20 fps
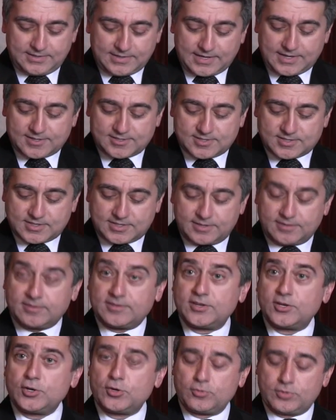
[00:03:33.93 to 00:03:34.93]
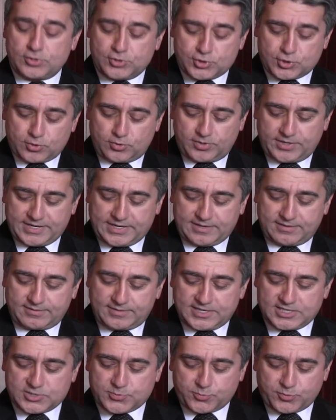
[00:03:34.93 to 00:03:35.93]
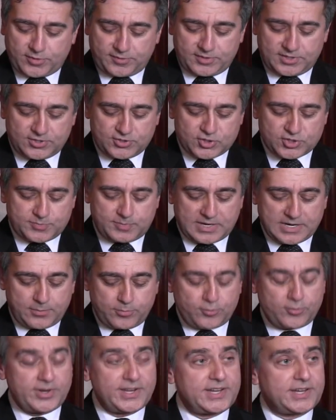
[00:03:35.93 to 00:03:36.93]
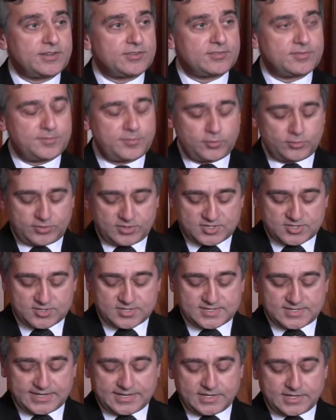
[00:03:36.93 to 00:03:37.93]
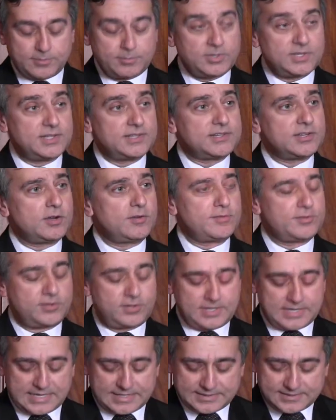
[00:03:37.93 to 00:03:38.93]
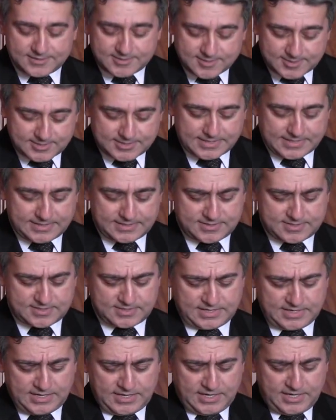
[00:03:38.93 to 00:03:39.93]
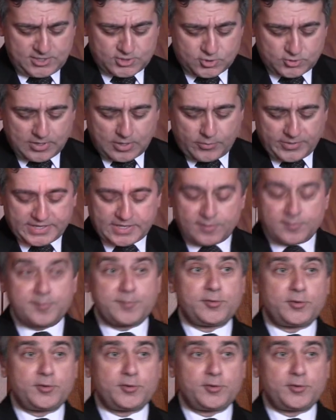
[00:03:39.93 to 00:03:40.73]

Let us continue enjoying these privileges by praying for the sustainability of the United States so that we can